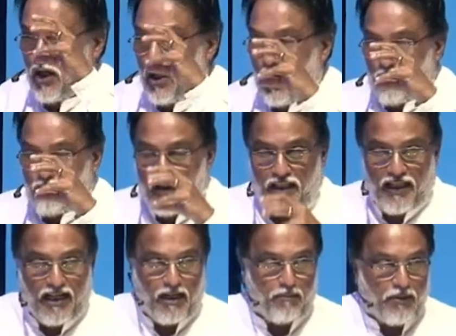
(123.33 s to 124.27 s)
of the
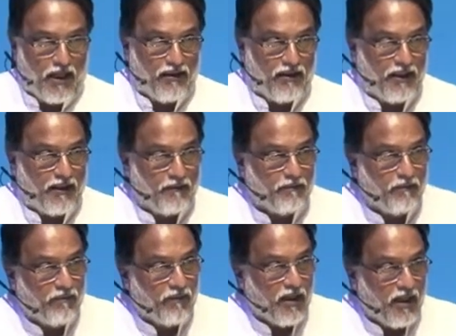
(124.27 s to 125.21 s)
younger brother.
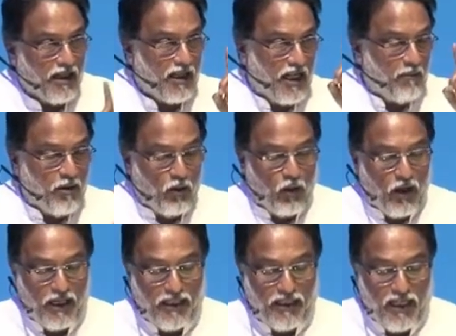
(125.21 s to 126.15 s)
Number
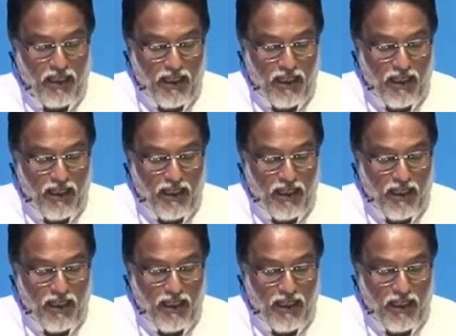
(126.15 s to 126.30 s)
one,